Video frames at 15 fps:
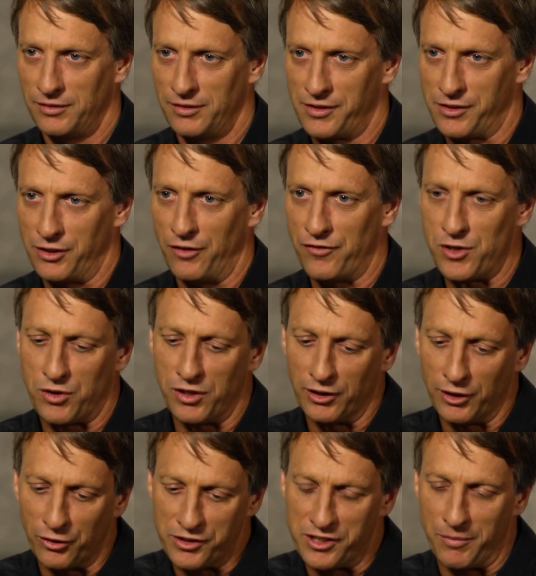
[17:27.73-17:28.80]
So if you can
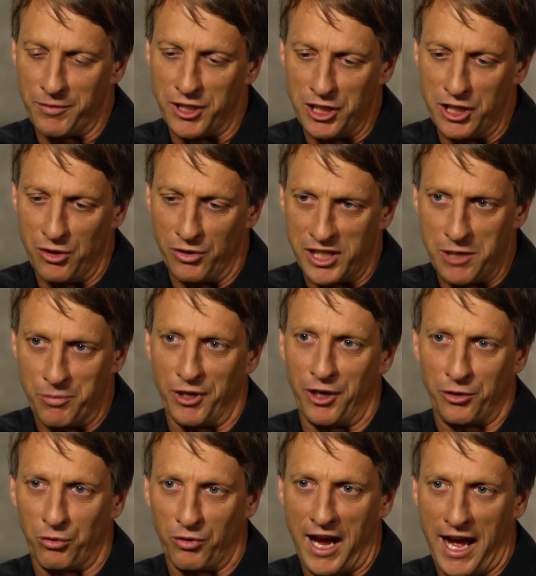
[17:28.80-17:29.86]
learn something new and keep it
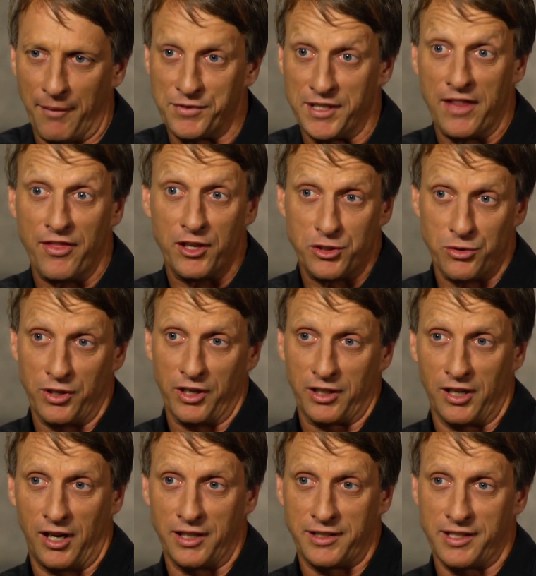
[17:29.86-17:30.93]
under wraps and then do it at a
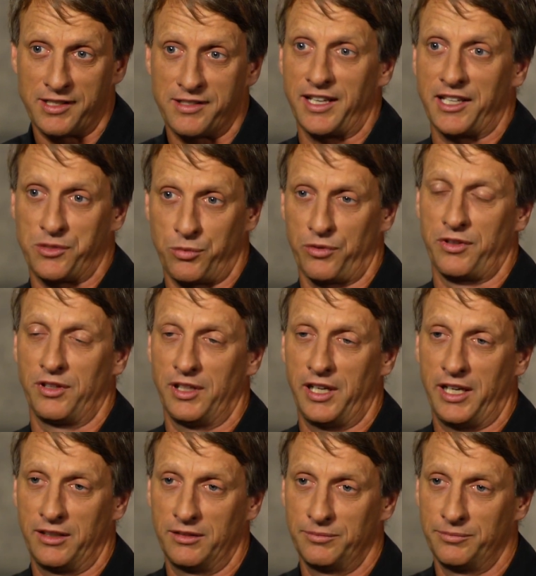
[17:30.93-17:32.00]
contest, that's worth a
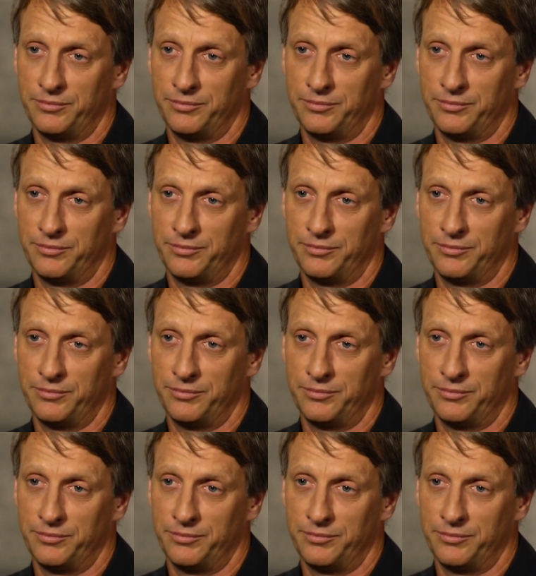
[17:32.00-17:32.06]
lot.